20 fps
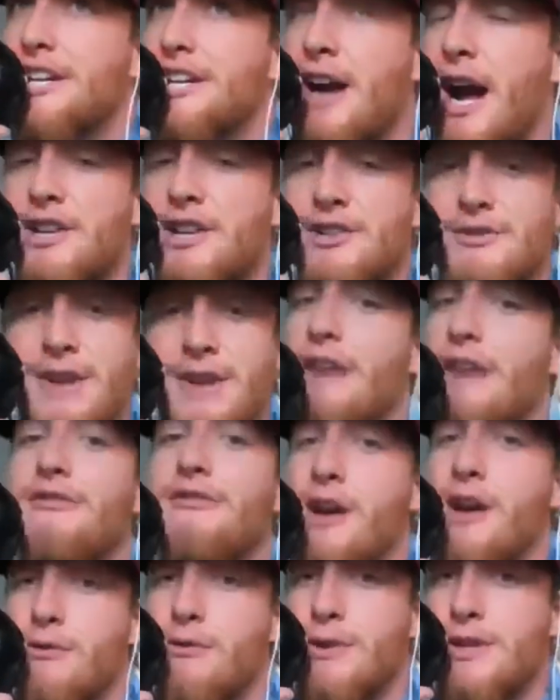I do not
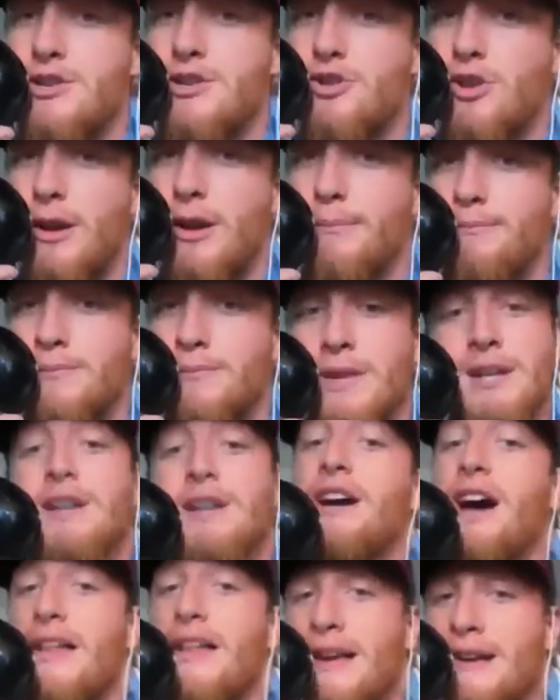fuck with Trump.
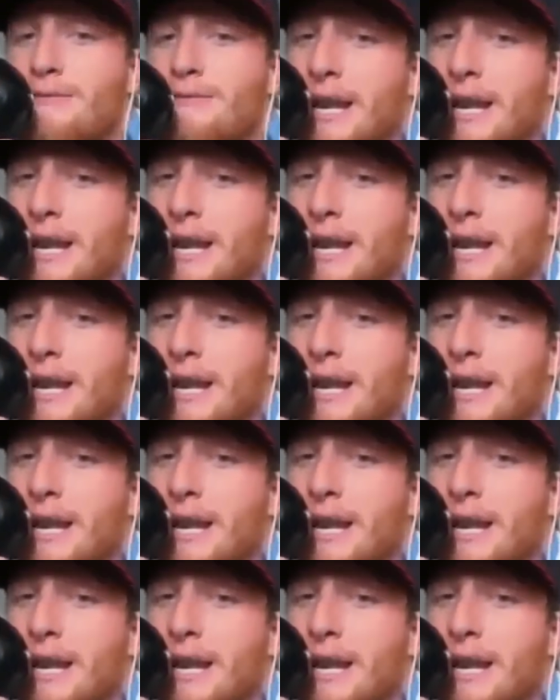I think I've made